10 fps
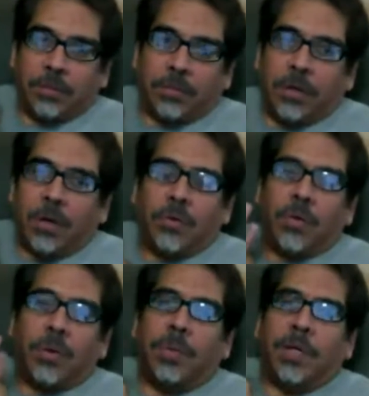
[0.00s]
No,
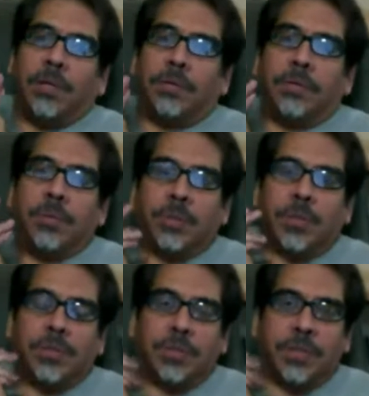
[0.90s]
I'm not.
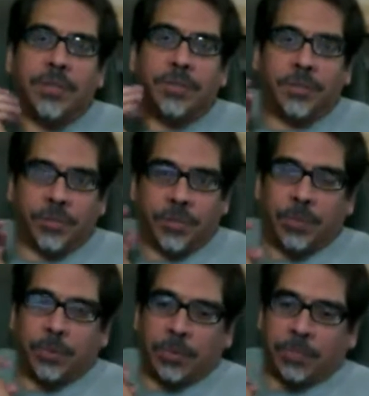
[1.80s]
In this case, this is going to
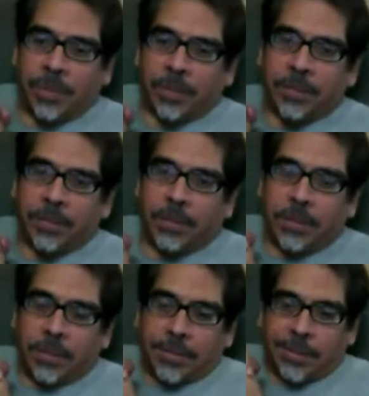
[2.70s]
be with
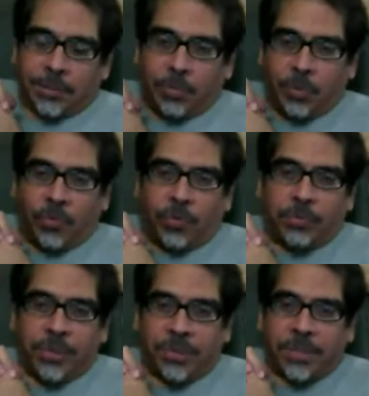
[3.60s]
this move from
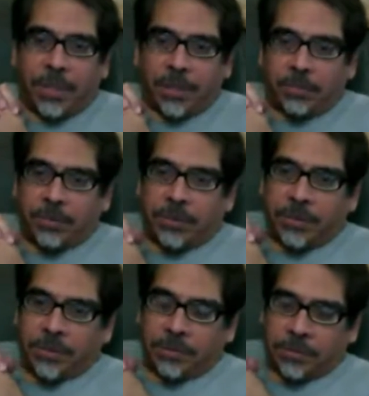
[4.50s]
this channel, which
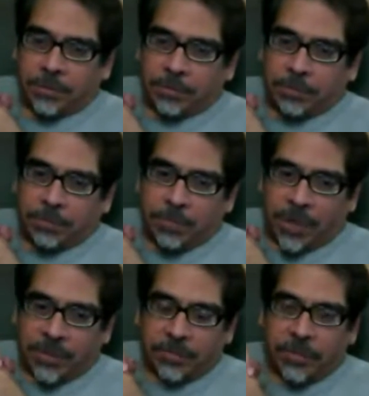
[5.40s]
is
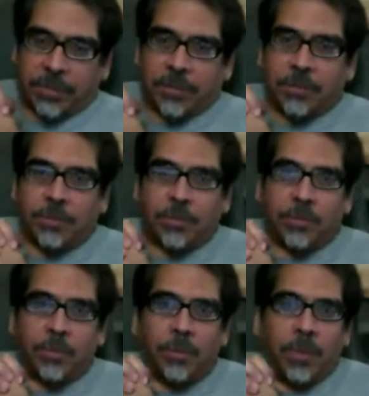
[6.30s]
Project Beta,
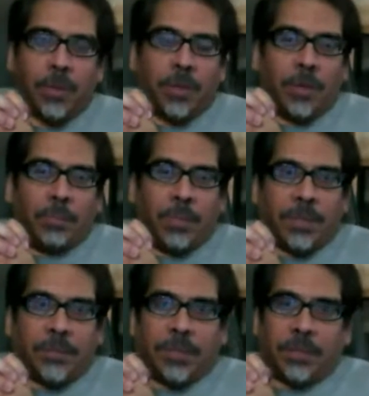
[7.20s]
to
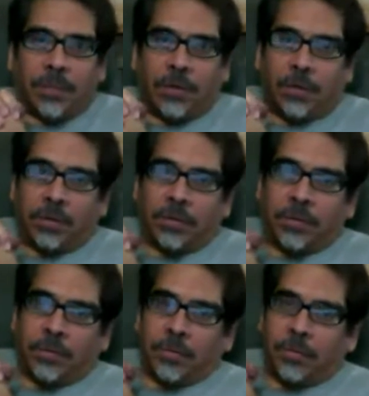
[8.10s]
my channel
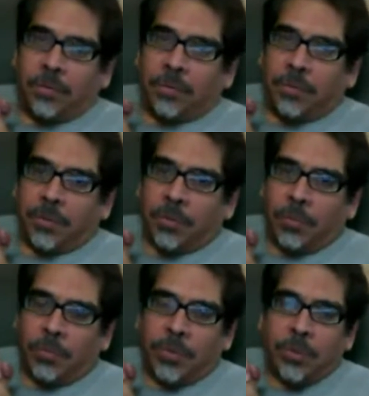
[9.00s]
called the
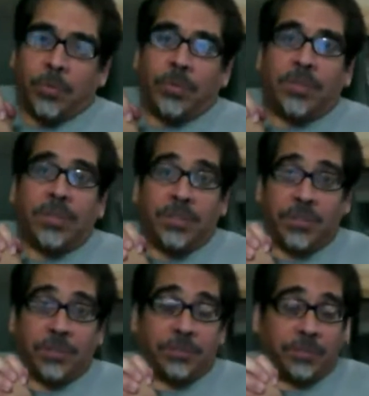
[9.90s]
Green World Initiative.